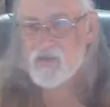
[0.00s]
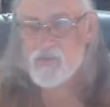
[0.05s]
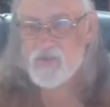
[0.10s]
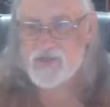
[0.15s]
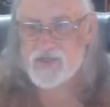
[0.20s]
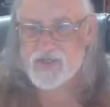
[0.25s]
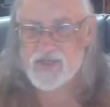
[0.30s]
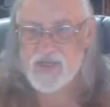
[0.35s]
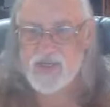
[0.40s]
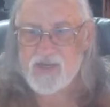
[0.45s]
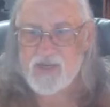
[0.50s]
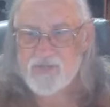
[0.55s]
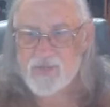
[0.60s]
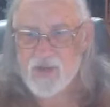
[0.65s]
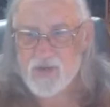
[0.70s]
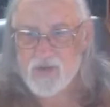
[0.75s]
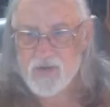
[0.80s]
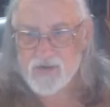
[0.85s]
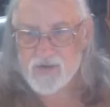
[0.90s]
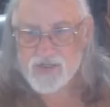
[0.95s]
receive
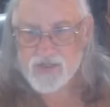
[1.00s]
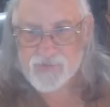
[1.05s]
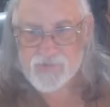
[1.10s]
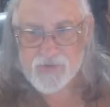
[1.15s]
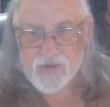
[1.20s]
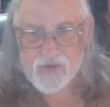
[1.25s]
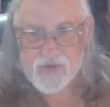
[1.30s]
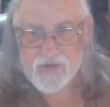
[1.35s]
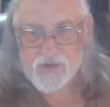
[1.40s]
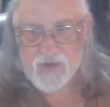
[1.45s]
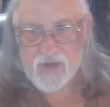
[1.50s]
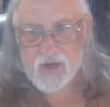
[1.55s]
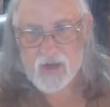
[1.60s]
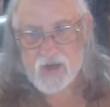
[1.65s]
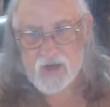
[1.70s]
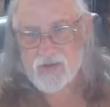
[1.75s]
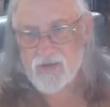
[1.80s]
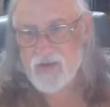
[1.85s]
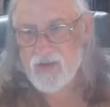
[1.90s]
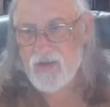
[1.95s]
the Holy Spirit of
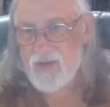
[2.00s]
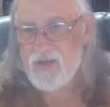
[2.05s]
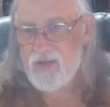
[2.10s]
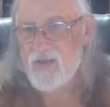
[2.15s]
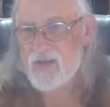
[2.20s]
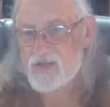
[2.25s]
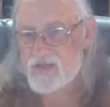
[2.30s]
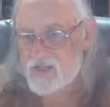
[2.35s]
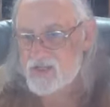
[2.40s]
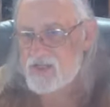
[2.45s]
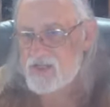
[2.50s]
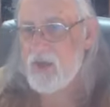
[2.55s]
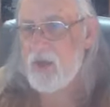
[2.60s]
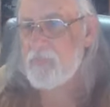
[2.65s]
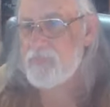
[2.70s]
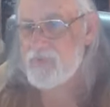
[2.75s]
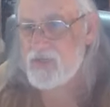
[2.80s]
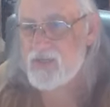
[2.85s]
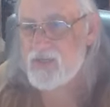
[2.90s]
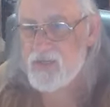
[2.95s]
God
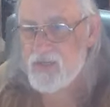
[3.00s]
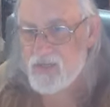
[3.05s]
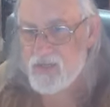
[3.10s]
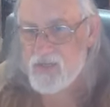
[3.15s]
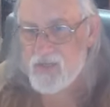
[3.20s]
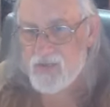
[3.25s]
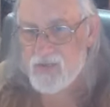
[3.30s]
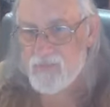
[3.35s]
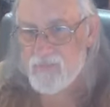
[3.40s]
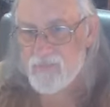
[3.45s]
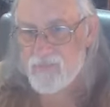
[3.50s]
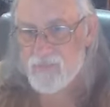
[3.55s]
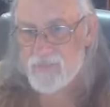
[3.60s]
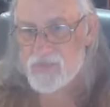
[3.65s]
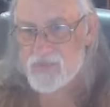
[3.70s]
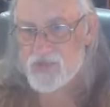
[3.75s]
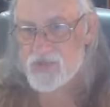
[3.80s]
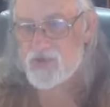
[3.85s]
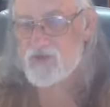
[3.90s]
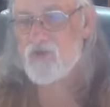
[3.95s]
except
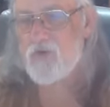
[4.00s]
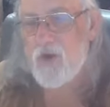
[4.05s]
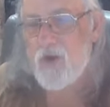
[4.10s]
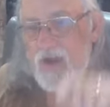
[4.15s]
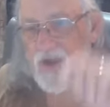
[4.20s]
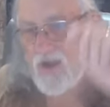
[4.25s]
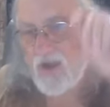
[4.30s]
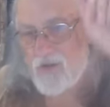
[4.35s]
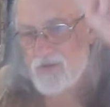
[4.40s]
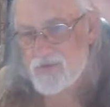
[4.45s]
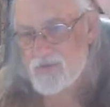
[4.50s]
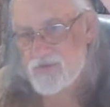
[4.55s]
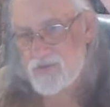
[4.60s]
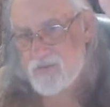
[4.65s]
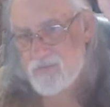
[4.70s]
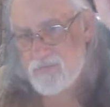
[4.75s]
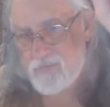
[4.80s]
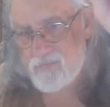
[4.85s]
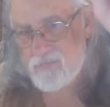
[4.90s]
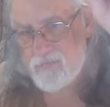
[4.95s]
to cry out
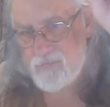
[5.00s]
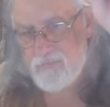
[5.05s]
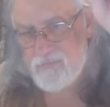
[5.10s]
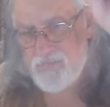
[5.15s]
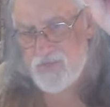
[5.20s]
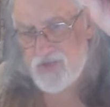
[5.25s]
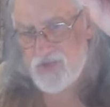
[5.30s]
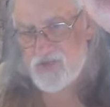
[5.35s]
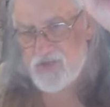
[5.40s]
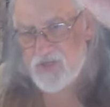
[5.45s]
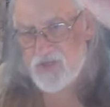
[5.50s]
to